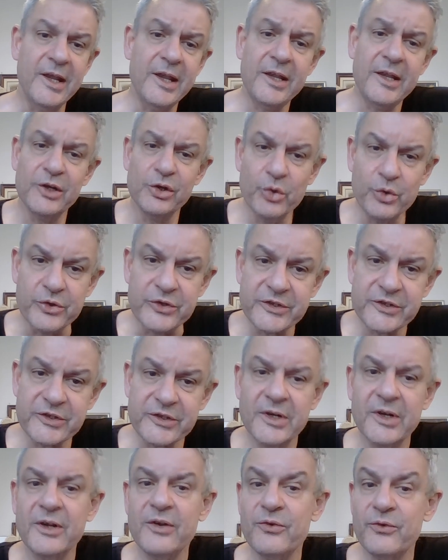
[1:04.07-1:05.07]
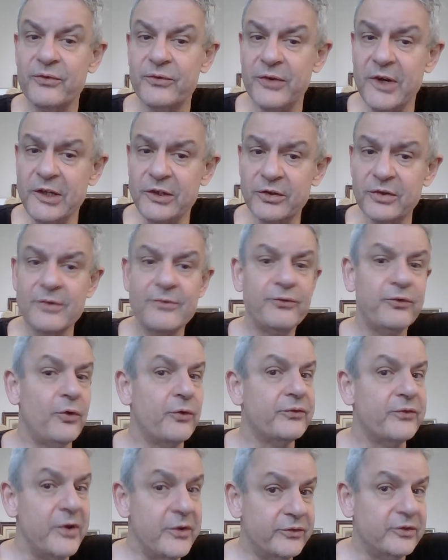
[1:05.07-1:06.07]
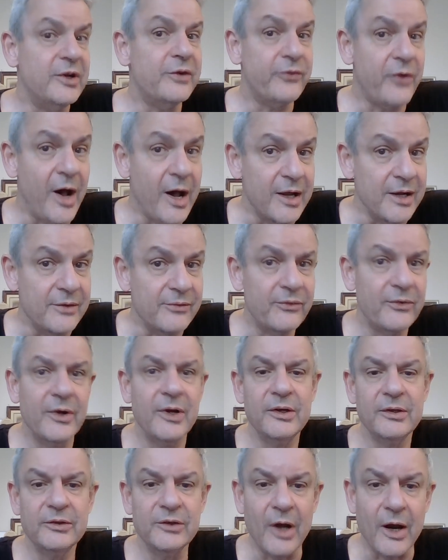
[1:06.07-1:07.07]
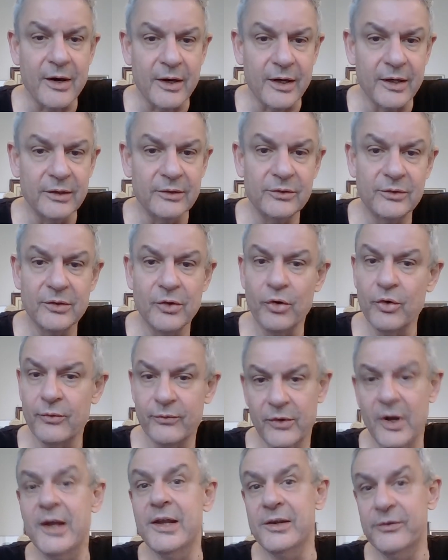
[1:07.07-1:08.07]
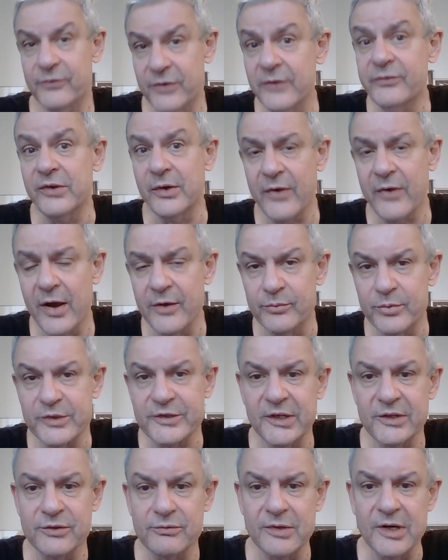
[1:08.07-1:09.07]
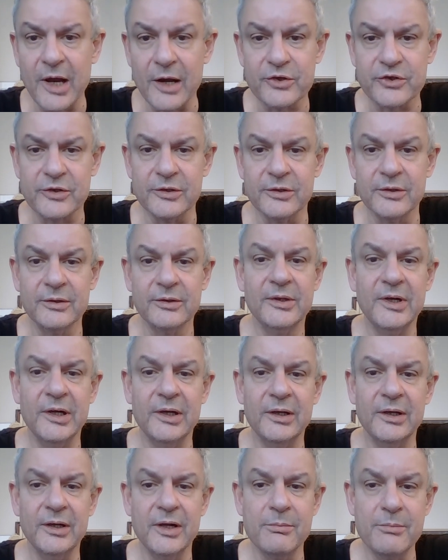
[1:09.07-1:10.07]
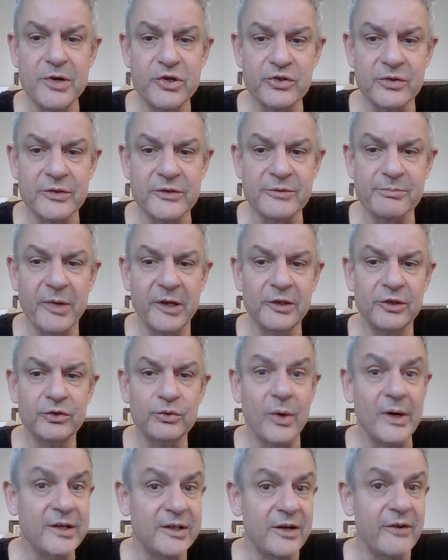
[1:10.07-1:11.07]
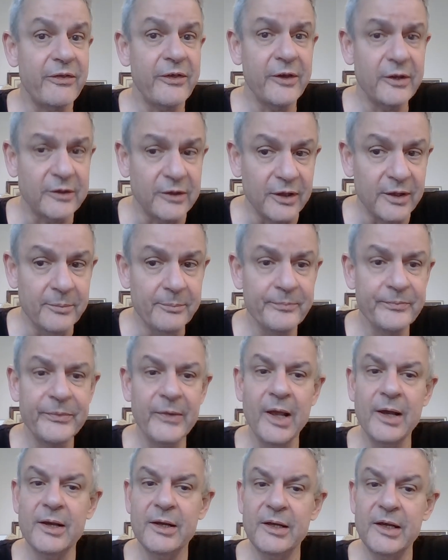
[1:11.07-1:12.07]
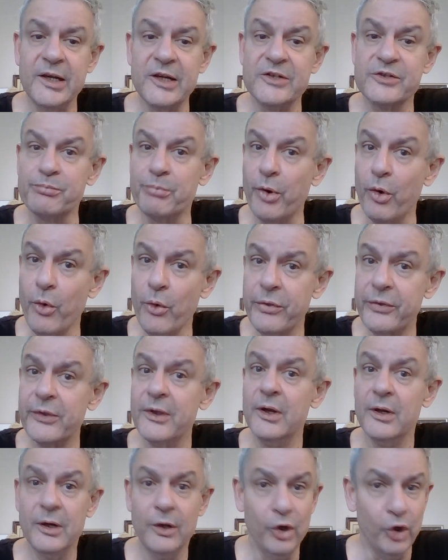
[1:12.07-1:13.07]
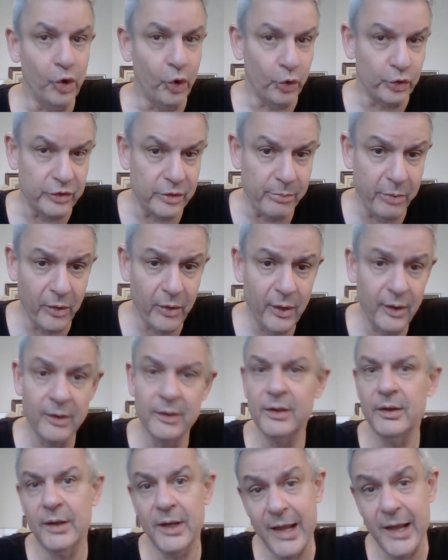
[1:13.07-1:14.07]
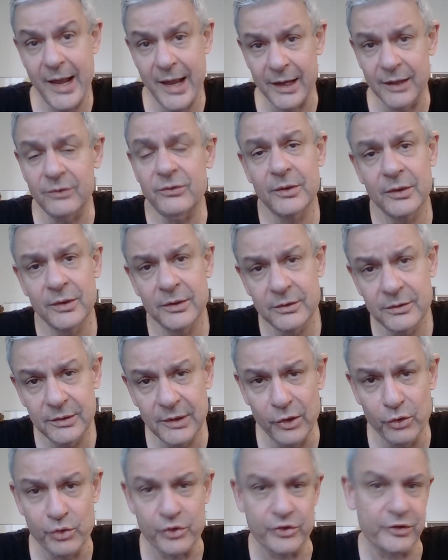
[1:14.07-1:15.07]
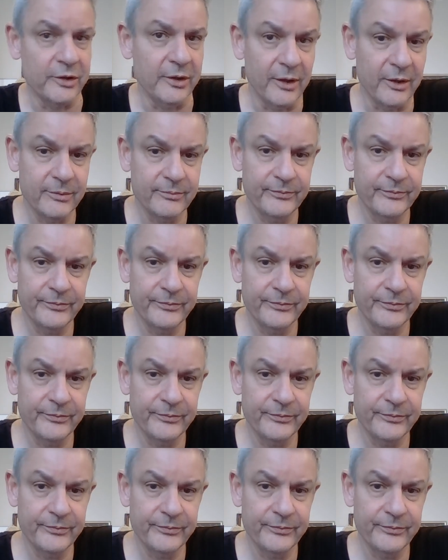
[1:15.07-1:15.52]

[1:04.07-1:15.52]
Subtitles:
EU's Fit for 55 target of a 55% reduction in emissions by 2030 is both laudable and delusional.